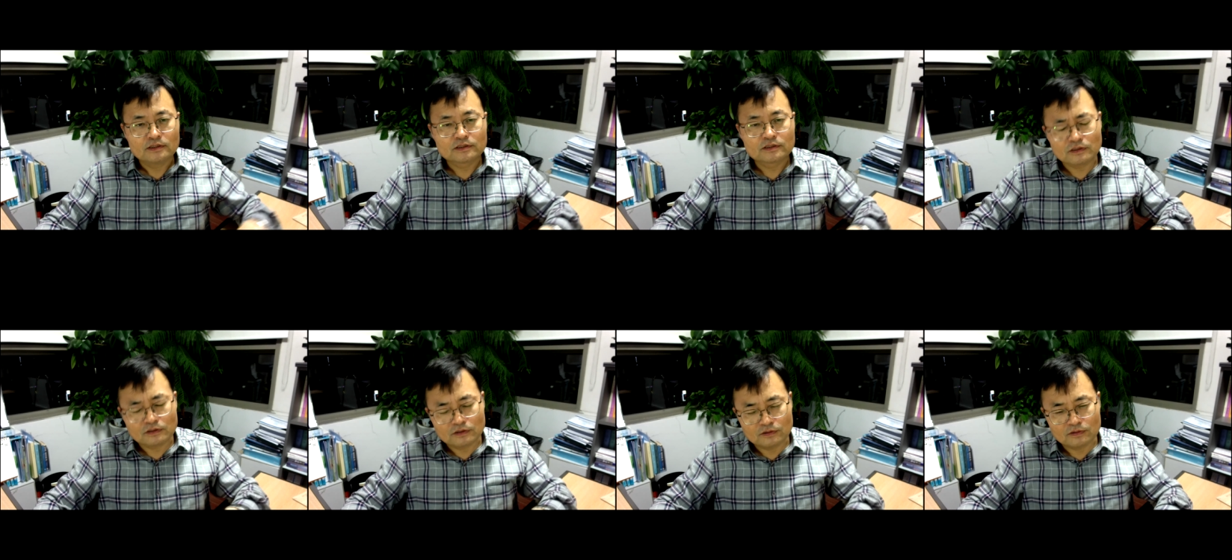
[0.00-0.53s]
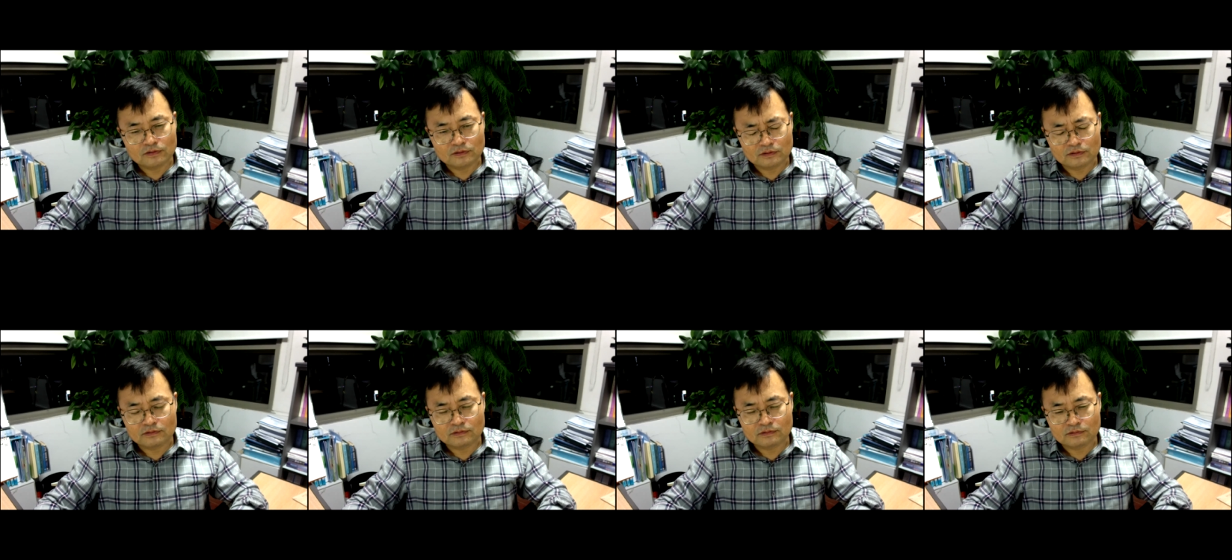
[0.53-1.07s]

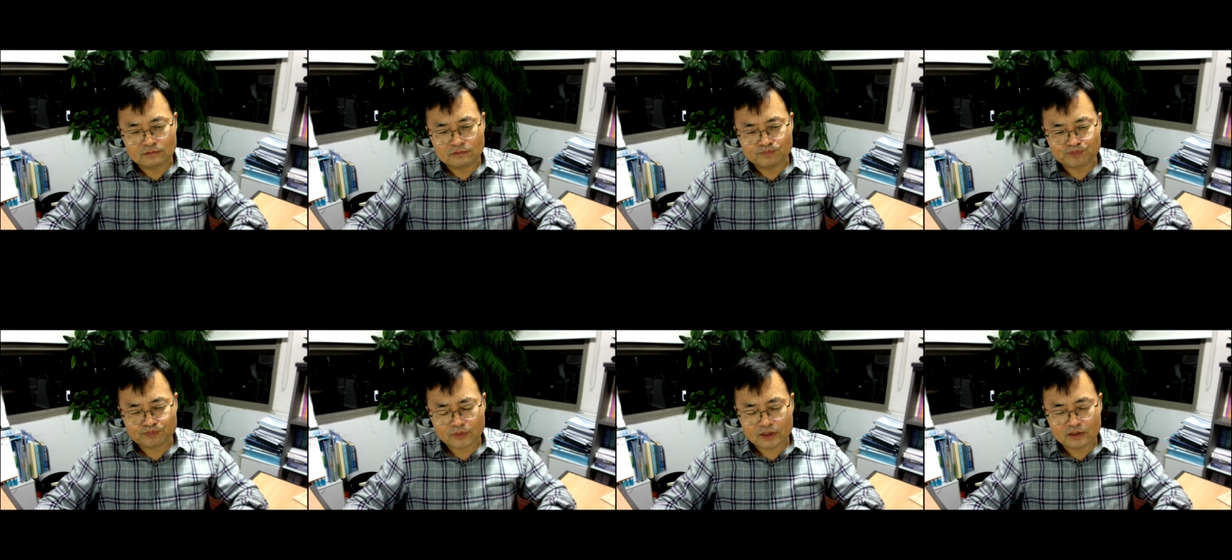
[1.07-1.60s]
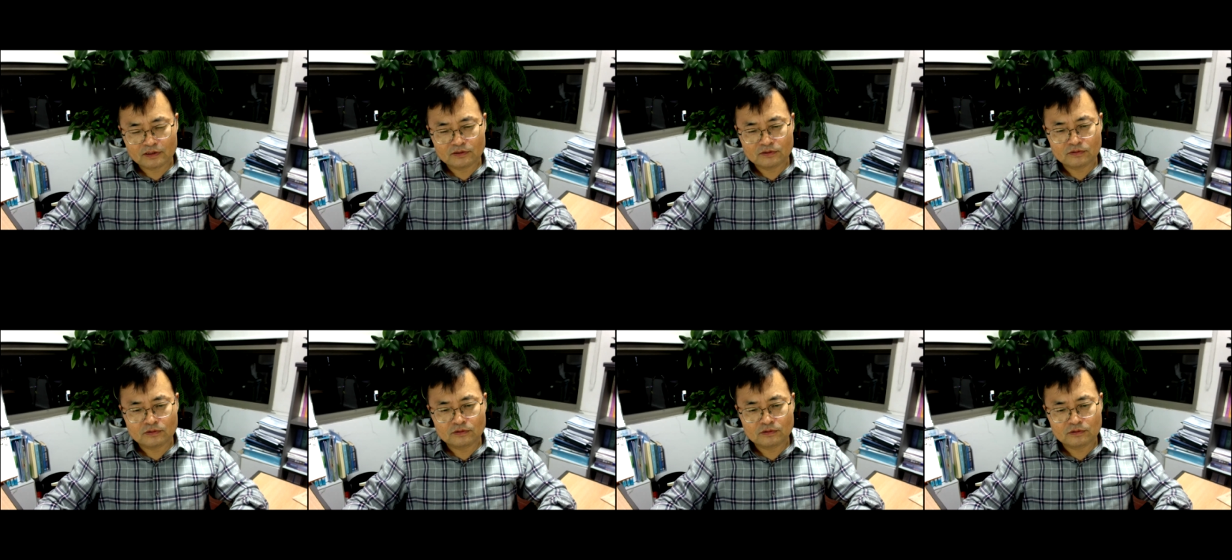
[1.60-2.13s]
So
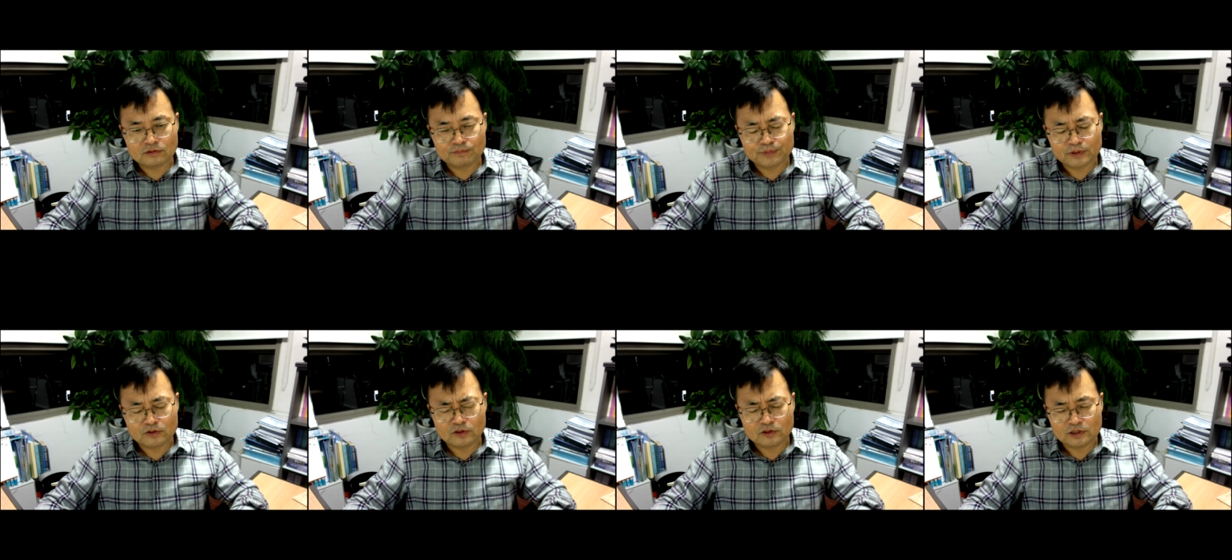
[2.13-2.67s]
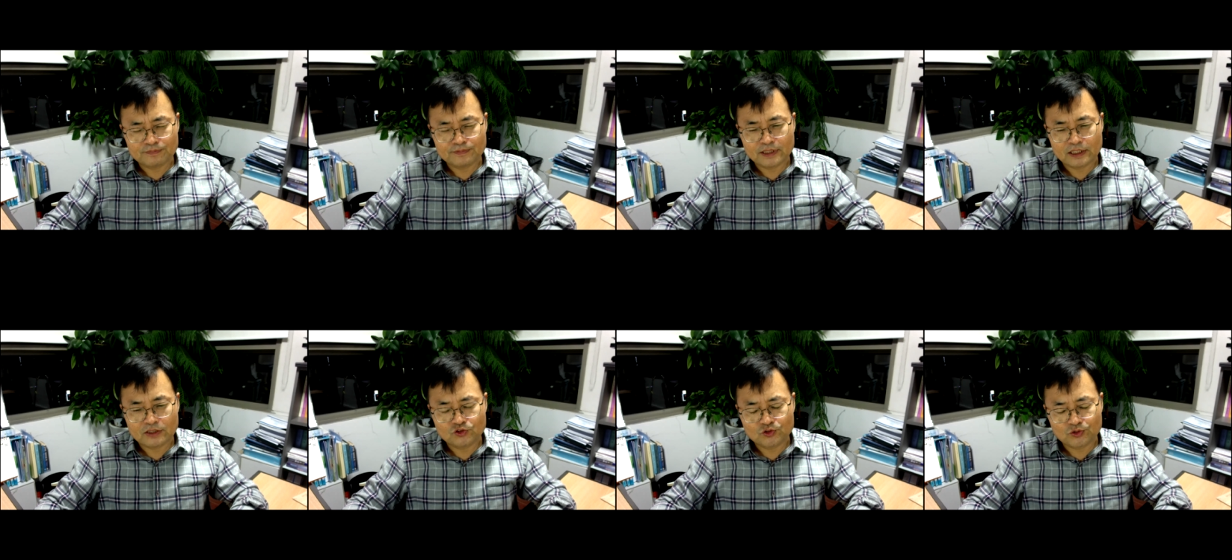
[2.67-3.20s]
because of
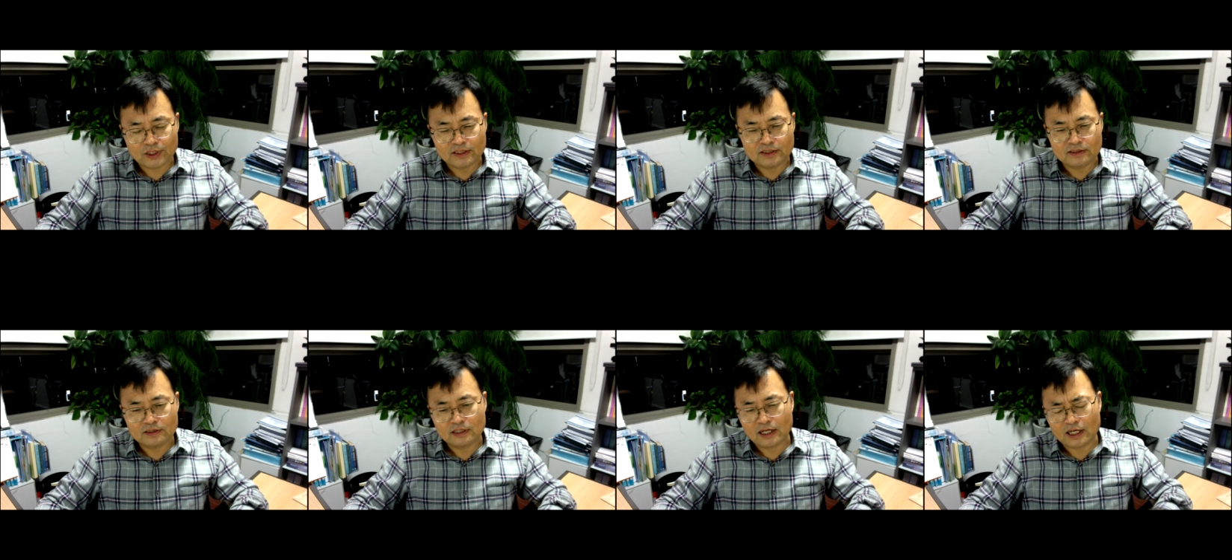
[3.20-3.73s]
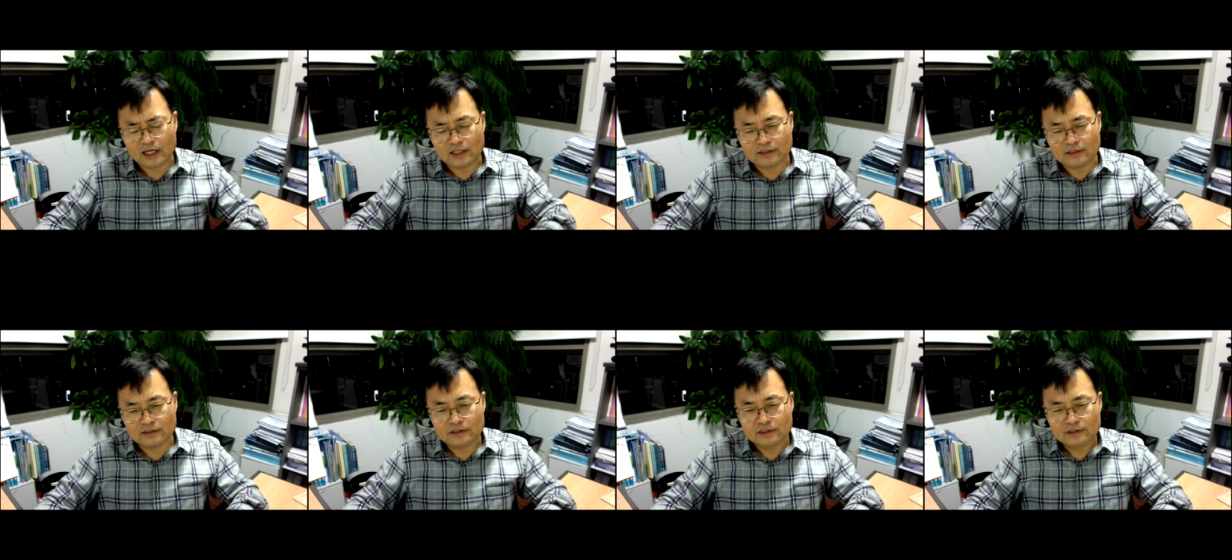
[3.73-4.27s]
that trend,
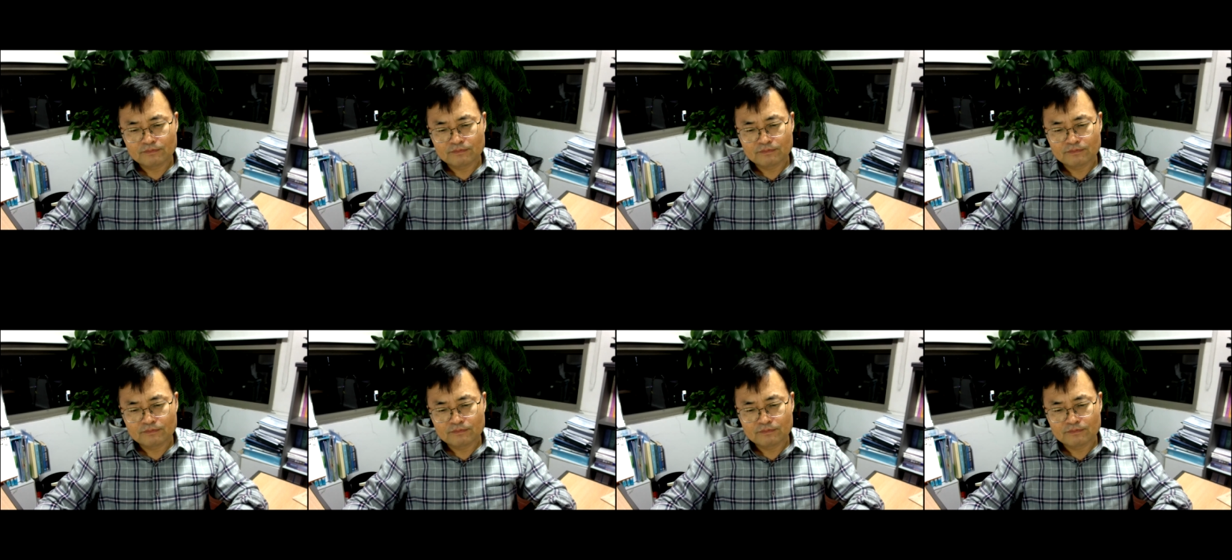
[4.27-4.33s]
I